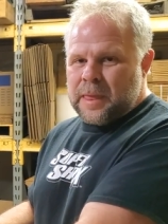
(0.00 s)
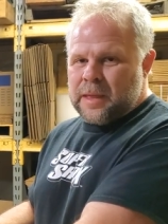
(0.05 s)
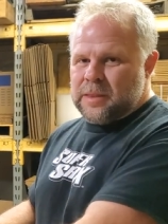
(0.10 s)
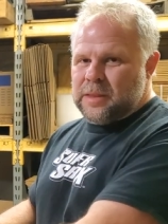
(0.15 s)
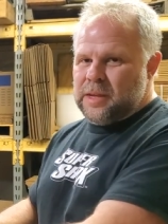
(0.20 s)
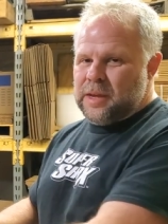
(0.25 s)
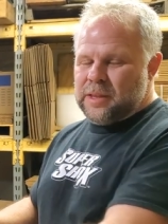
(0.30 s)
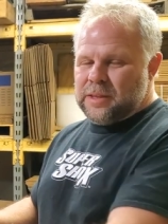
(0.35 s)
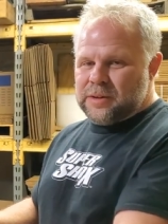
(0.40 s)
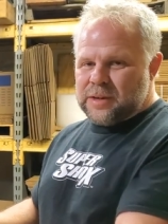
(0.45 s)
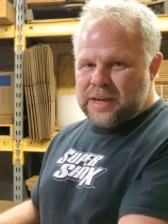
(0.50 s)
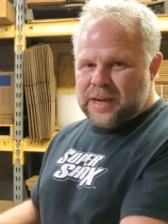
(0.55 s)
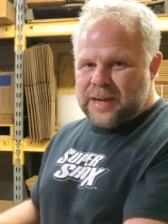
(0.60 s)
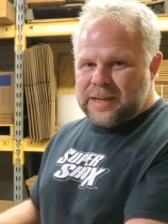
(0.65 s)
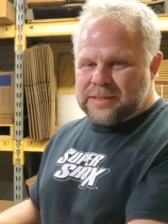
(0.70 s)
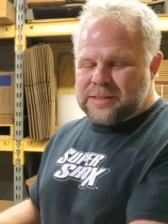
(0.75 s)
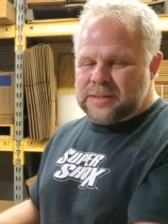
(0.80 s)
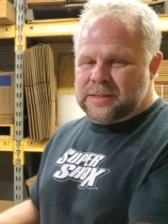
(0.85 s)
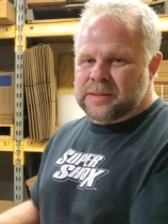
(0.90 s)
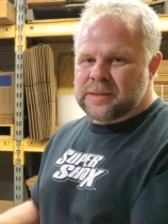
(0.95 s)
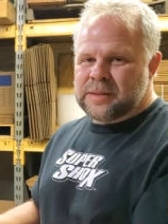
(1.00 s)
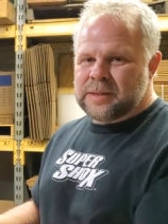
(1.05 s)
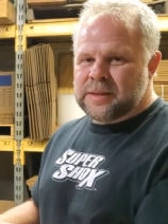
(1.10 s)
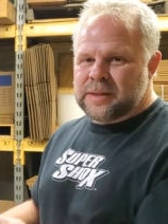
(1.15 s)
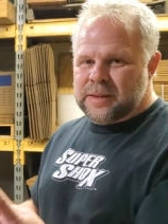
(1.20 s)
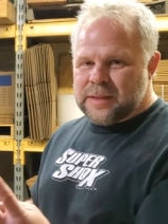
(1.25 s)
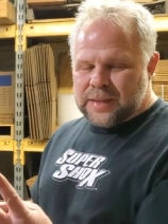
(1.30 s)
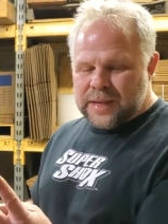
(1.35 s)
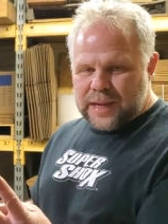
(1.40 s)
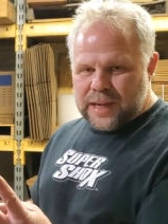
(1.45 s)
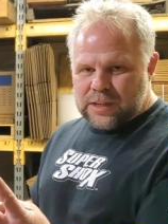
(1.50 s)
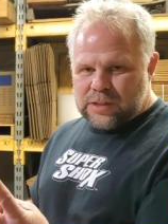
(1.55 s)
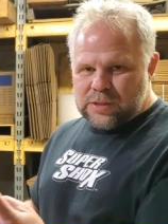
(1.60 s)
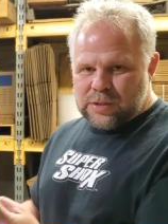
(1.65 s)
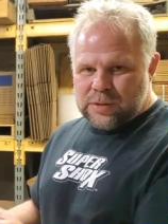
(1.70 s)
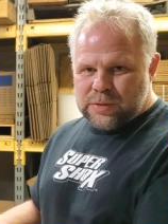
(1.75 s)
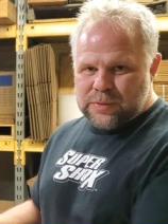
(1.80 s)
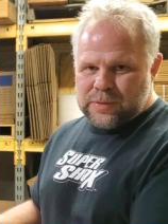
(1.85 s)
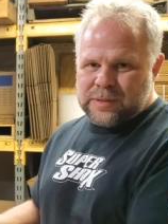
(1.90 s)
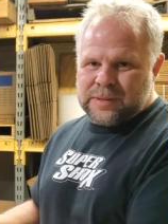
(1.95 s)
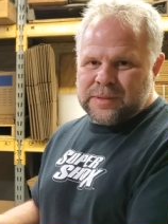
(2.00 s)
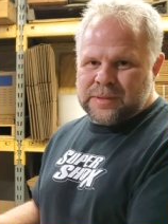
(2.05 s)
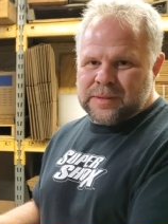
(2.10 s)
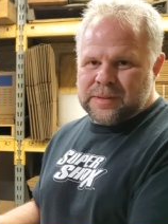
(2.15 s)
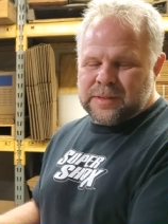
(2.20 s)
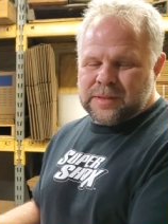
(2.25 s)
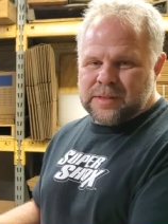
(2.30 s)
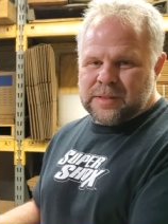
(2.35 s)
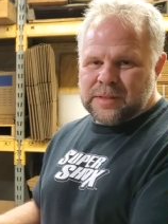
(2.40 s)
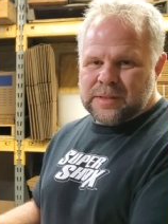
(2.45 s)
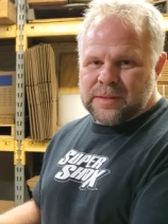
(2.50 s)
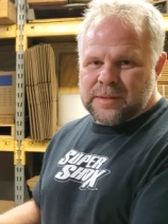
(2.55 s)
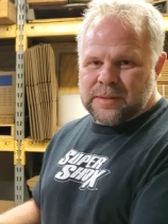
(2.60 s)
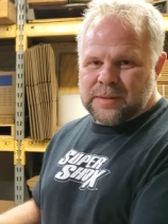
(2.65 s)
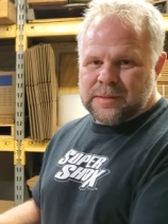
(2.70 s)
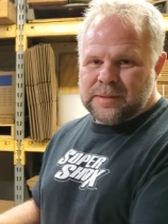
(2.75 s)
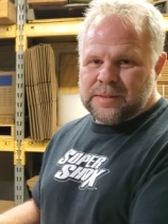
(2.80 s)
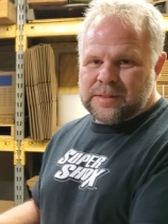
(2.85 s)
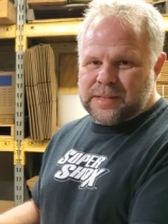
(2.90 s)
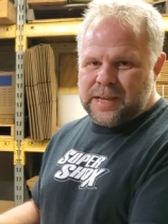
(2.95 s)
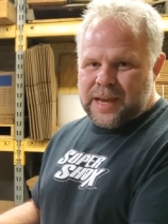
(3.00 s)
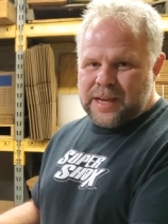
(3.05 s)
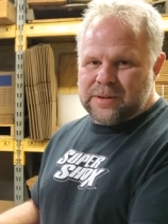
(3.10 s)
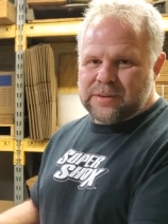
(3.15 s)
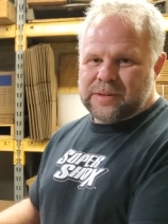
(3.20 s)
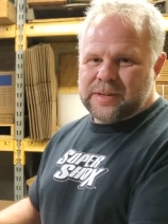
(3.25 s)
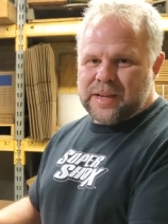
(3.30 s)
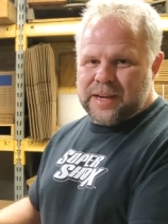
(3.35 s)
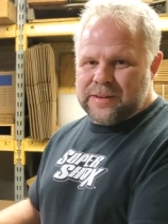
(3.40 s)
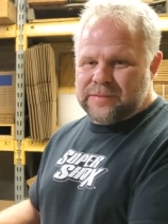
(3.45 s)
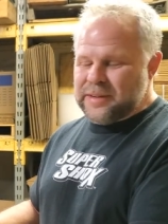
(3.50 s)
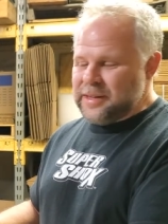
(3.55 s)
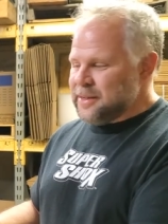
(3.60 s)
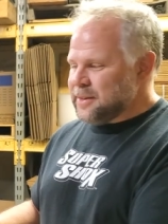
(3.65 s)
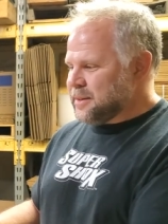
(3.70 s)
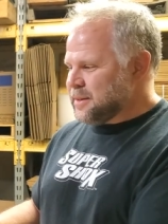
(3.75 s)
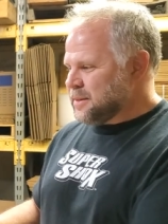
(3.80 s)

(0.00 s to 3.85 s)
The other guys, they got two, standard and heavy.